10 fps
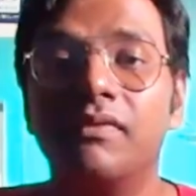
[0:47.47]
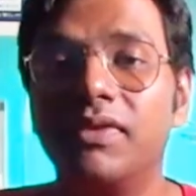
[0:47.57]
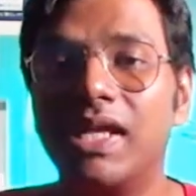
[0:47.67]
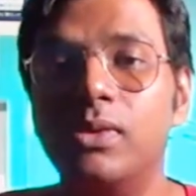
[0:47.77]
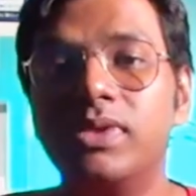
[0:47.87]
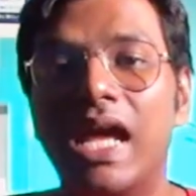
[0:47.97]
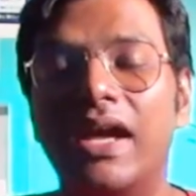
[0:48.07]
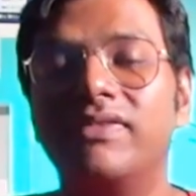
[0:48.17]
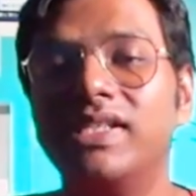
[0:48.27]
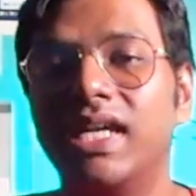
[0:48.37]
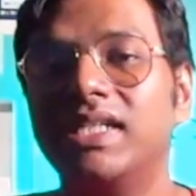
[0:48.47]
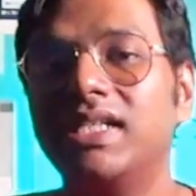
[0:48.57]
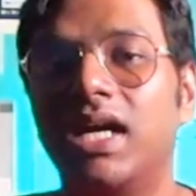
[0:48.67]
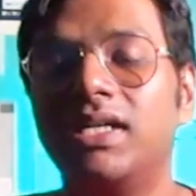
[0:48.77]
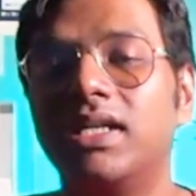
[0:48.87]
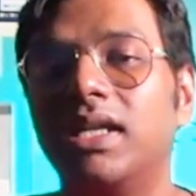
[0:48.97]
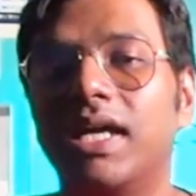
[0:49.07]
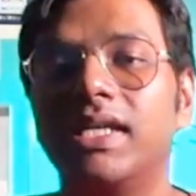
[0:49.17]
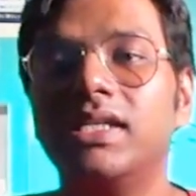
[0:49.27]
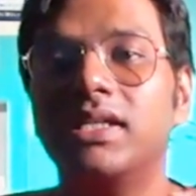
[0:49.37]
without having any
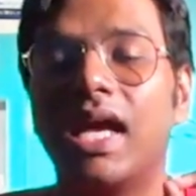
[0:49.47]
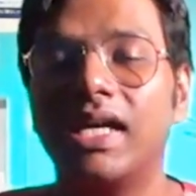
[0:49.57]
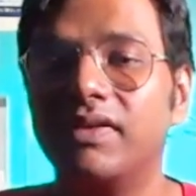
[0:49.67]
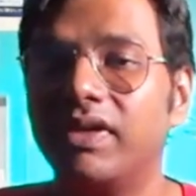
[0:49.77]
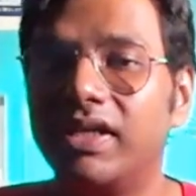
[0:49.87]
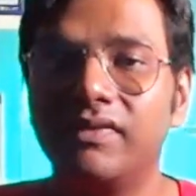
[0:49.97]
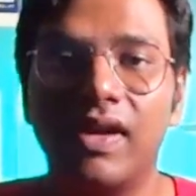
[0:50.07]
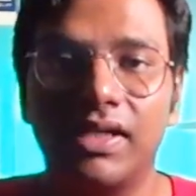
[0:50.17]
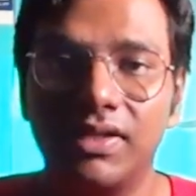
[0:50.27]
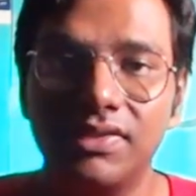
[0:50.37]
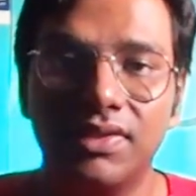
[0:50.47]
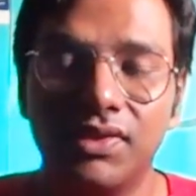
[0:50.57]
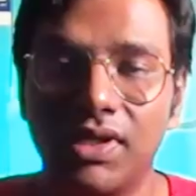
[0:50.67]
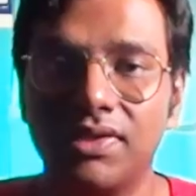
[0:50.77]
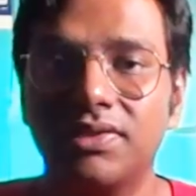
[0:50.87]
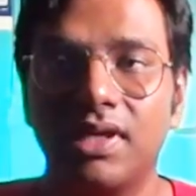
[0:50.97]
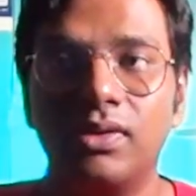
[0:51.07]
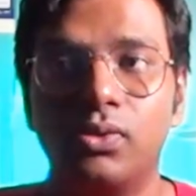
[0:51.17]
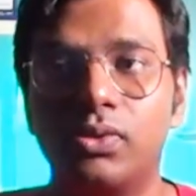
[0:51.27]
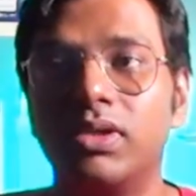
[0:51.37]
underlying aggravating factors such as
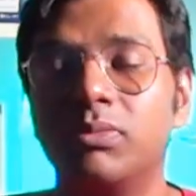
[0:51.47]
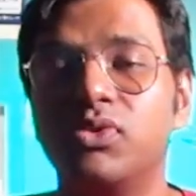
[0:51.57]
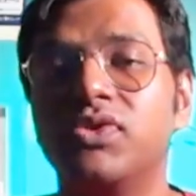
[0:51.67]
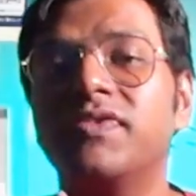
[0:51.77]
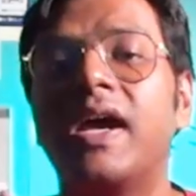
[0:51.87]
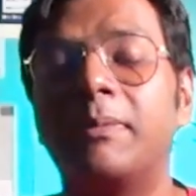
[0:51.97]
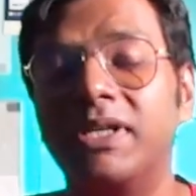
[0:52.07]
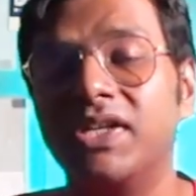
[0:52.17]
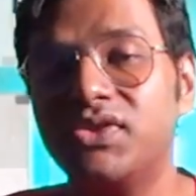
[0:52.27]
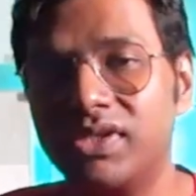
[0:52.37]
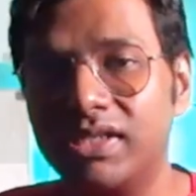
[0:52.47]
an oral abusive habit history.